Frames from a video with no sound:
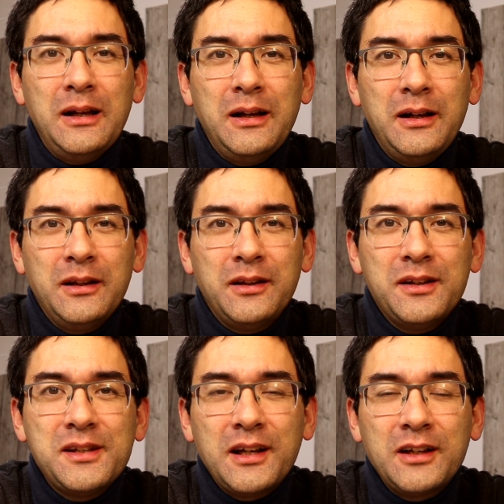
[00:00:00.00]
And
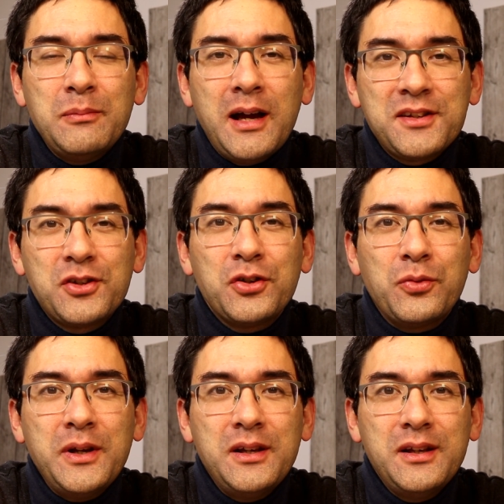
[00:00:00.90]
the second master's
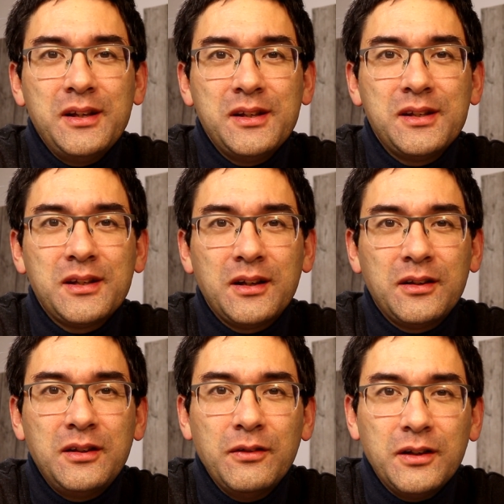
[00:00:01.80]
degree is
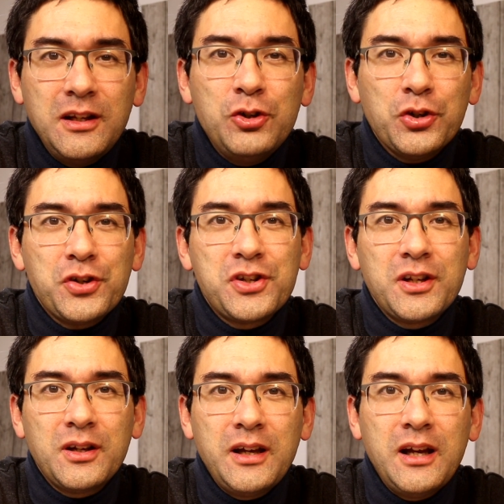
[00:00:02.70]
a teacher's